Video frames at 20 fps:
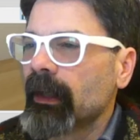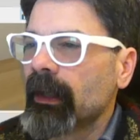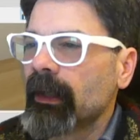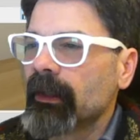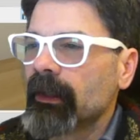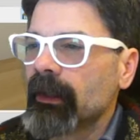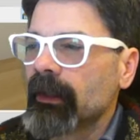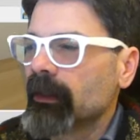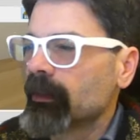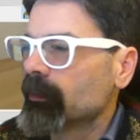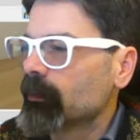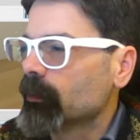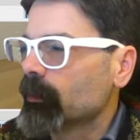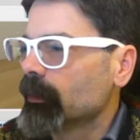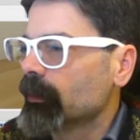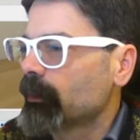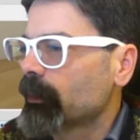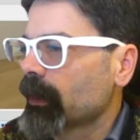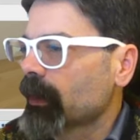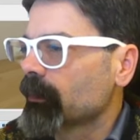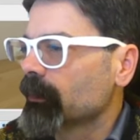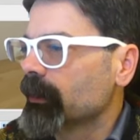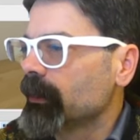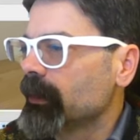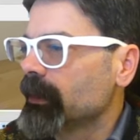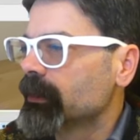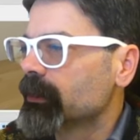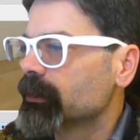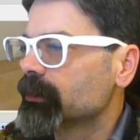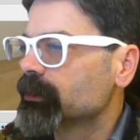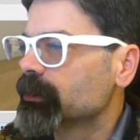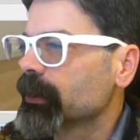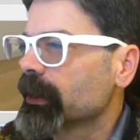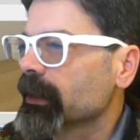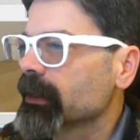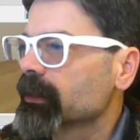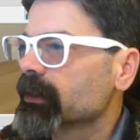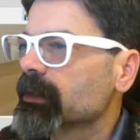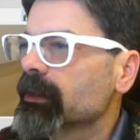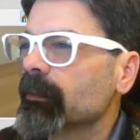And then we probably need to
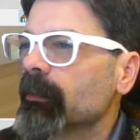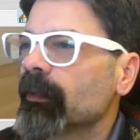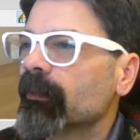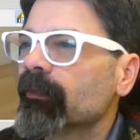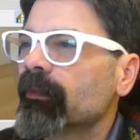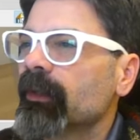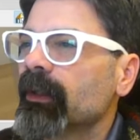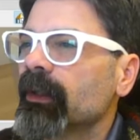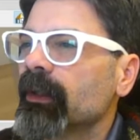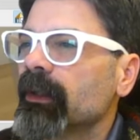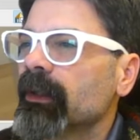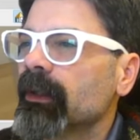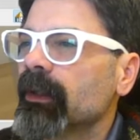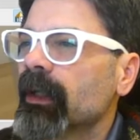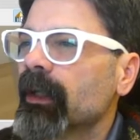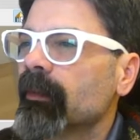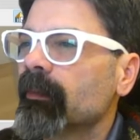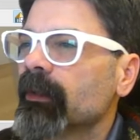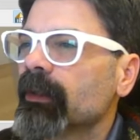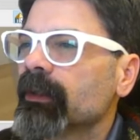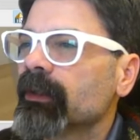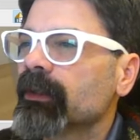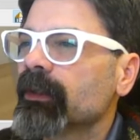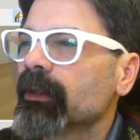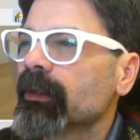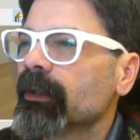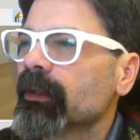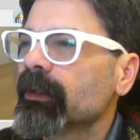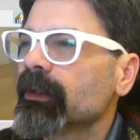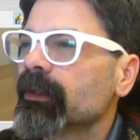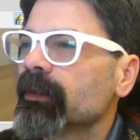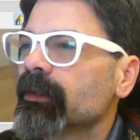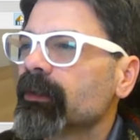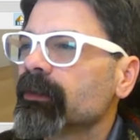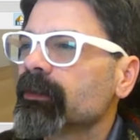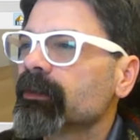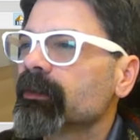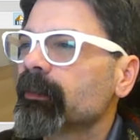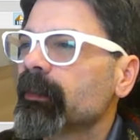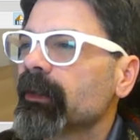check some of the uh,
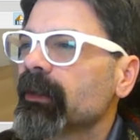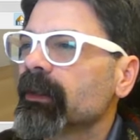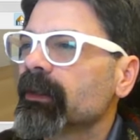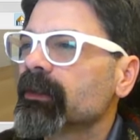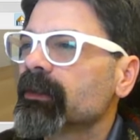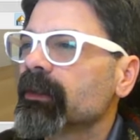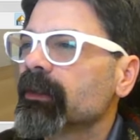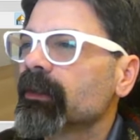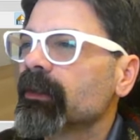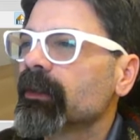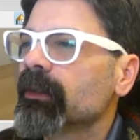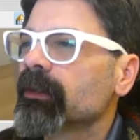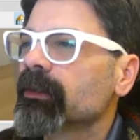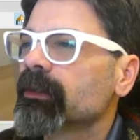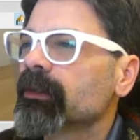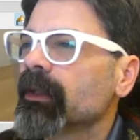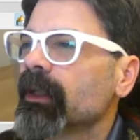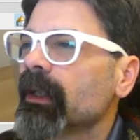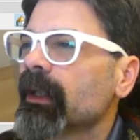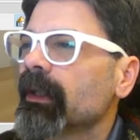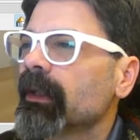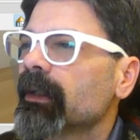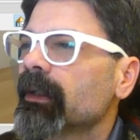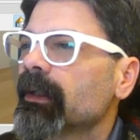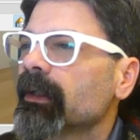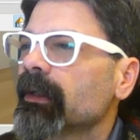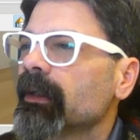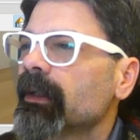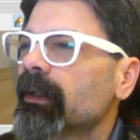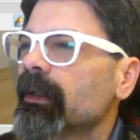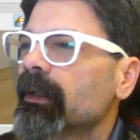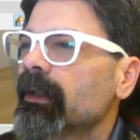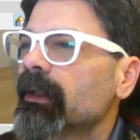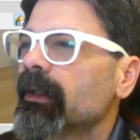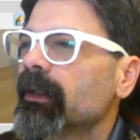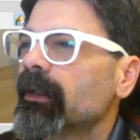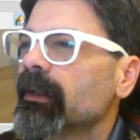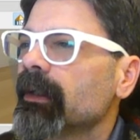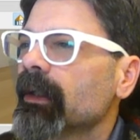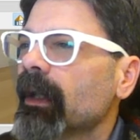materials because it looks like,
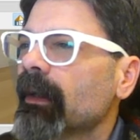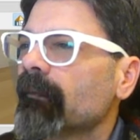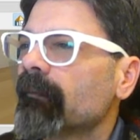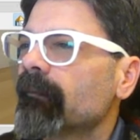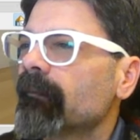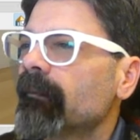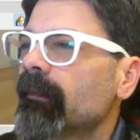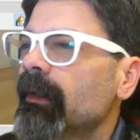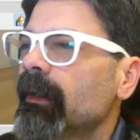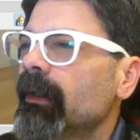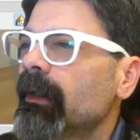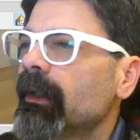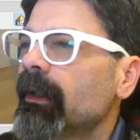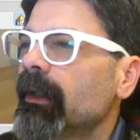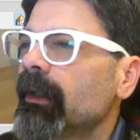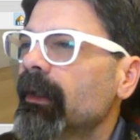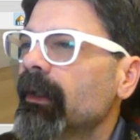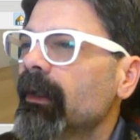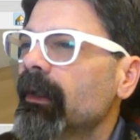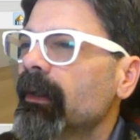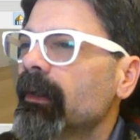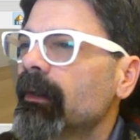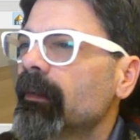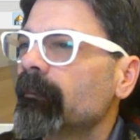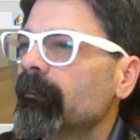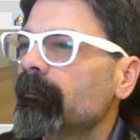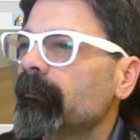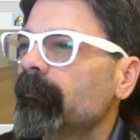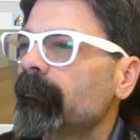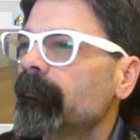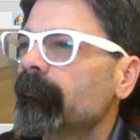yeah. Um,